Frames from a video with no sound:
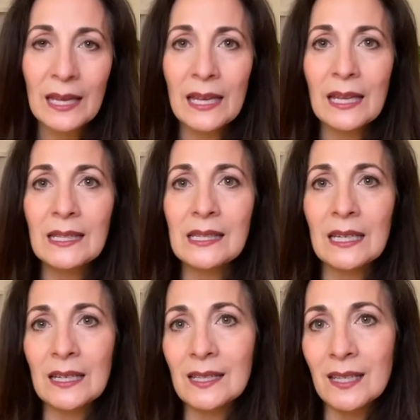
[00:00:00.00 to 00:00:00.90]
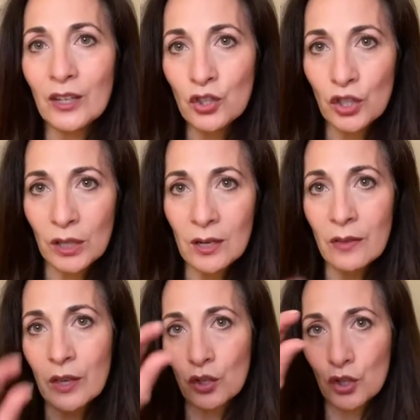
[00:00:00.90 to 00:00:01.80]
It's an extension
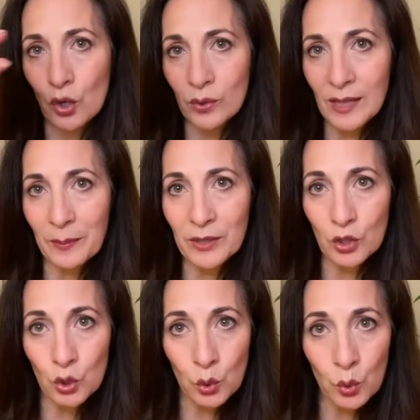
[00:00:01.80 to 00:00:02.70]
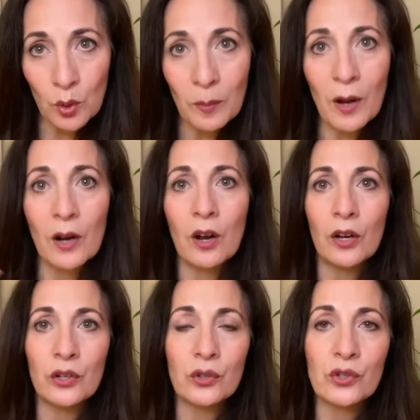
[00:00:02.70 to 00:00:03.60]
that shows up as a toolbar
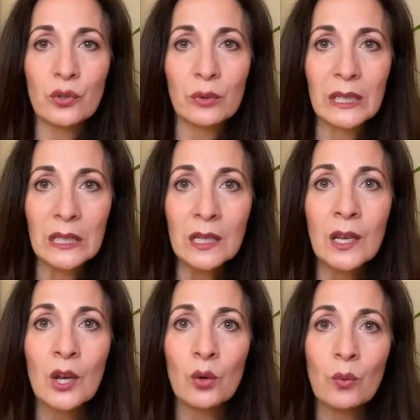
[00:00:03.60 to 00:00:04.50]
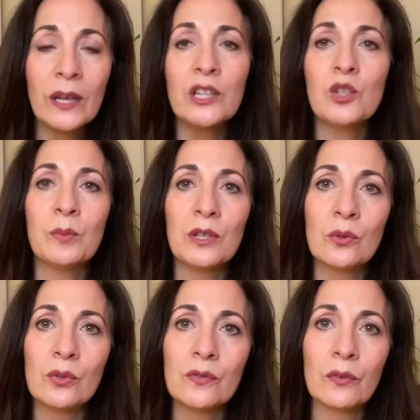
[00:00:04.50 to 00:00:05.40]
on your screen, ready to be
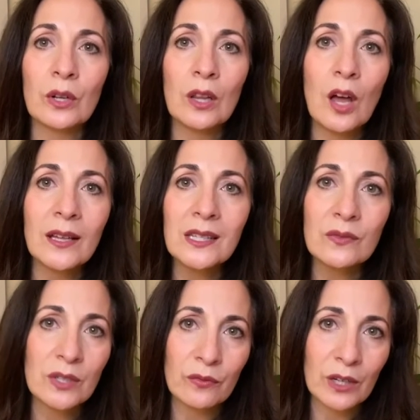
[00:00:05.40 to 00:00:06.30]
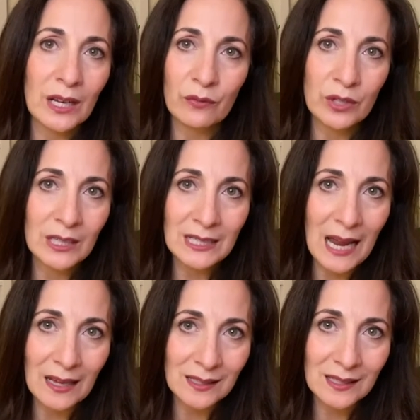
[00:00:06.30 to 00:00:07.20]
used for lots of different everyday
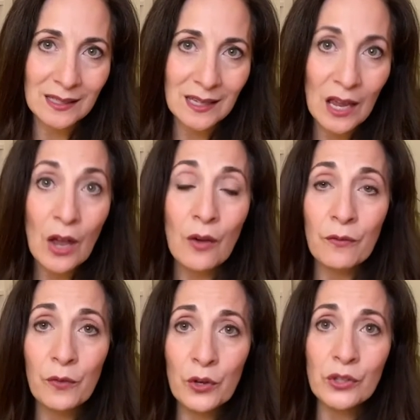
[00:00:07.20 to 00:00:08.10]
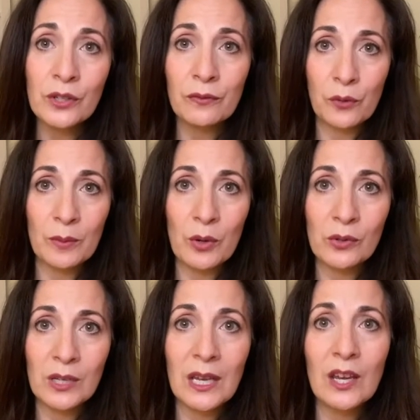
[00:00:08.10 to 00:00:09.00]
tasks. First and
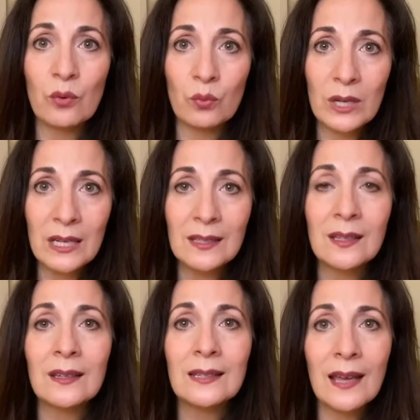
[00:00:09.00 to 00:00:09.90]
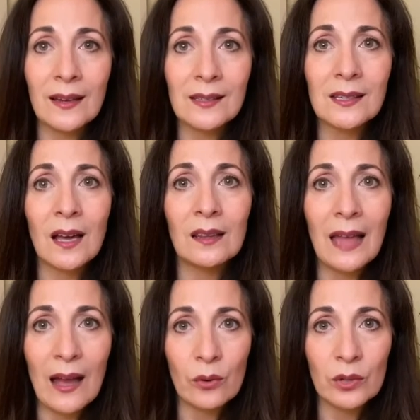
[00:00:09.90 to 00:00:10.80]
foremost, it reads text
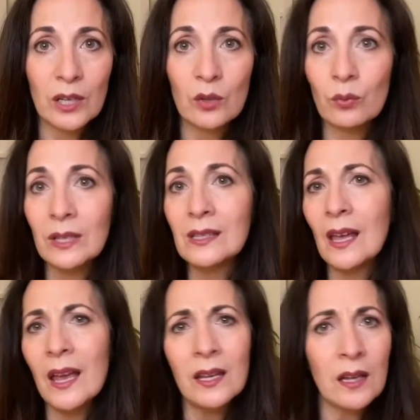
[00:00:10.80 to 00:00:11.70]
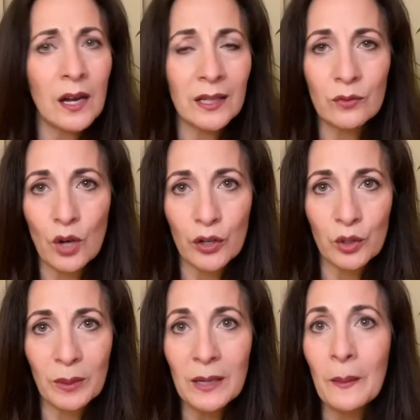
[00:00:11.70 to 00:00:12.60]
aloud. It reads any kind of
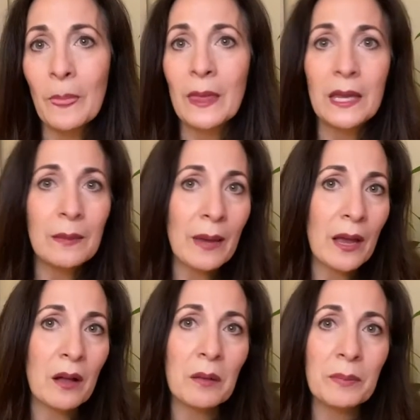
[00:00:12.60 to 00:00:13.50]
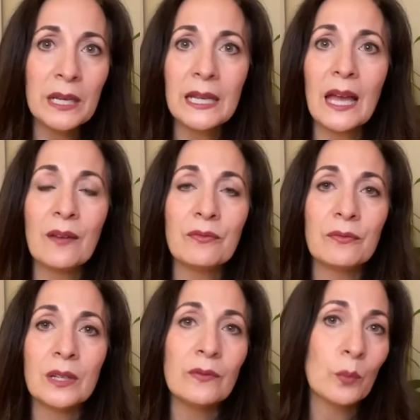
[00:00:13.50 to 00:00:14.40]
document, email, PDF,
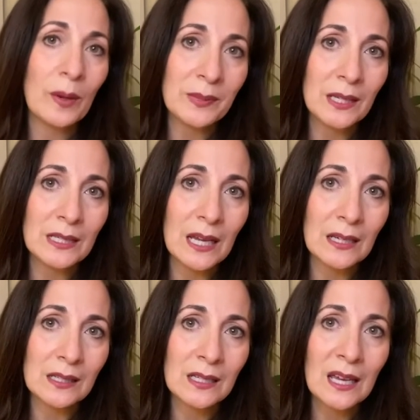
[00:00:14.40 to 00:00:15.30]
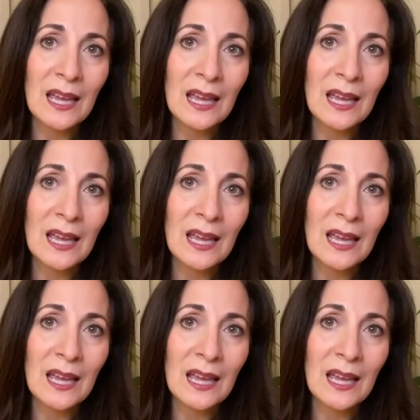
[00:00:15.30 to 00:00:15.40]
even website text.